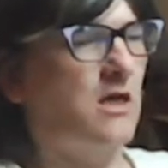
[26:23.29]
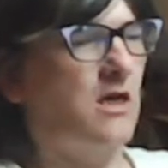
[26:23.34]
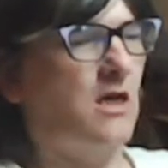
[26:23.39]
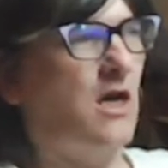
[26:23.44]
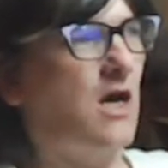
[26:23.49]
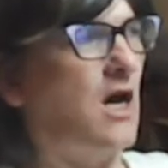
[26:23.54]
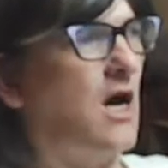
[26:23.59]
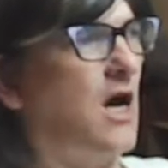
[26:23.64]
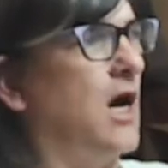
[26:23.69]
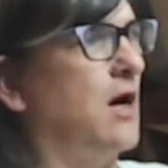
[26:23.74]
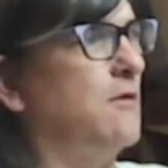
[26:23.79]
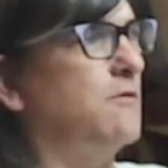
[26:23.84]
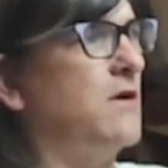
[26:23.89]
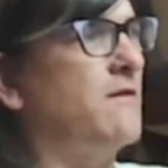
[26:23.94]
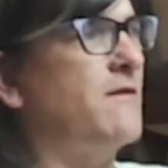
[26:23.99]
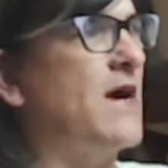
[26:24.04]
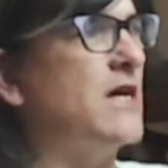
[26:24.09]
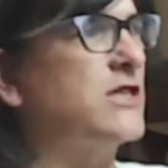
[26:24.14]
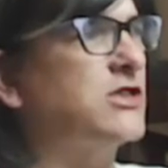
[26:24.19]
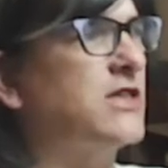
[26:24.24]
I've
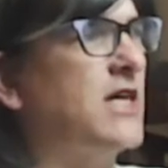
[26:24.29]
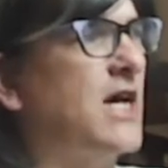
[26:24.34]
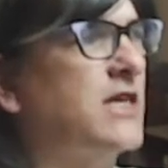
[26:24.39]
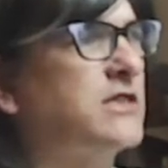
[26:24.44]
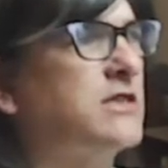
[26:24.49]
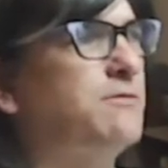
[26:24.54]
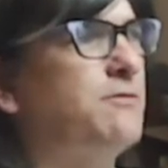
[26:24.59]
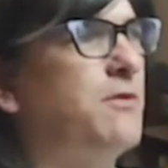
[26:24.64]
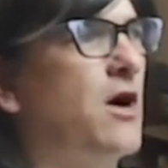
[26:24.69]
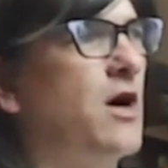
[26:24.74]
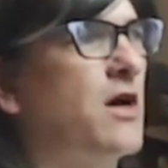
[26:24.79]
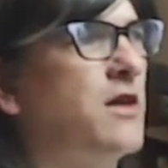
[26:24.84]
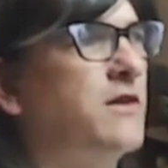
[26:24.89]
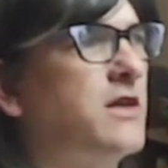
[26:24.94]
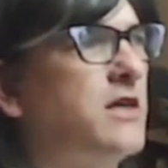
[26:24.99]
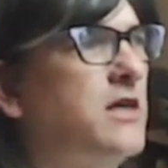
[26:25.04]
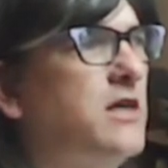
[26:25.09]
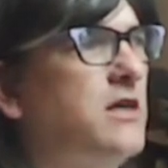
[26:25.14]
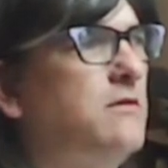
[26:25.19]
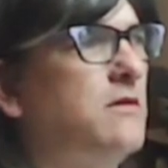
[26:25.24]
actually had to buy
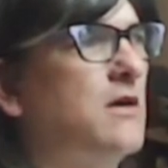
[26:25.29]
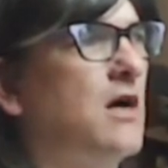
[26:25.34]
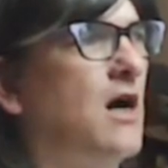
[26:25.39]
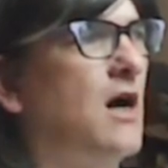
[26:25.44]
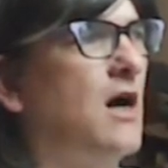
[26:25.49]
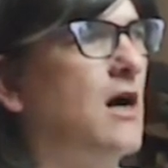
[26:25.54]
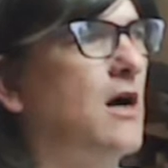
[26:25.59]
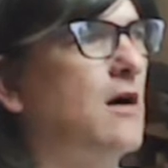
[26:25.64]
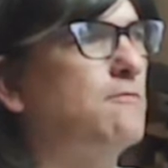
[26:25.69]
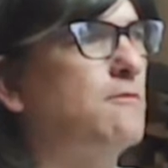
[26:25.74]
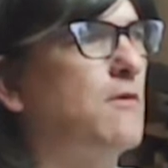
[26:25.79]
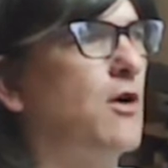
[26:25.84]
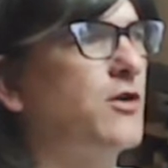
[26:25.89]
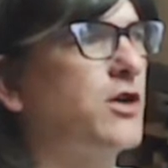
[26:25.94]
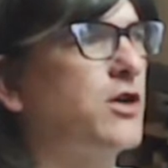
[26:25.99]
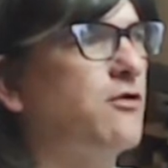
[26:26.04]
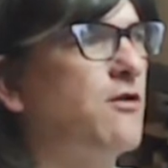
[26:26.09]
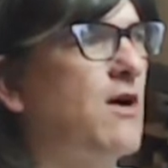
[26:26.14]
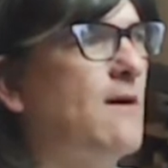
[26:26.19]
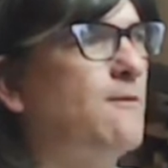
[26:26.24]
the
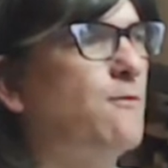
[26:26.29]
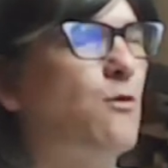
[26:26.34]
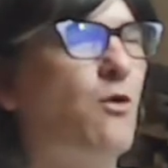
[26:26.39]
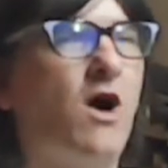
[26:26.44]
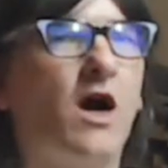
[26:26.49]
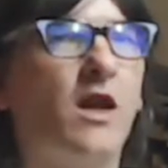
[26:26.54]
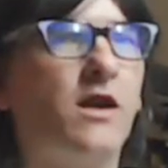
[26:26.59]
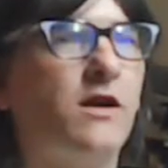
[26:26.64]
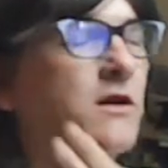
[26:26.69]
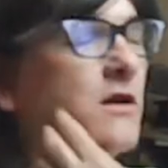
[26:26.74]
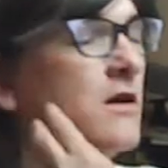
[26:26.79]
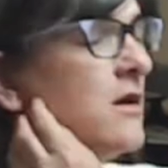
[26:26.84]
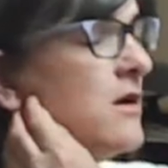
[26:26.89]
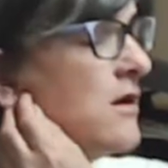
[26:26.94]
monogram one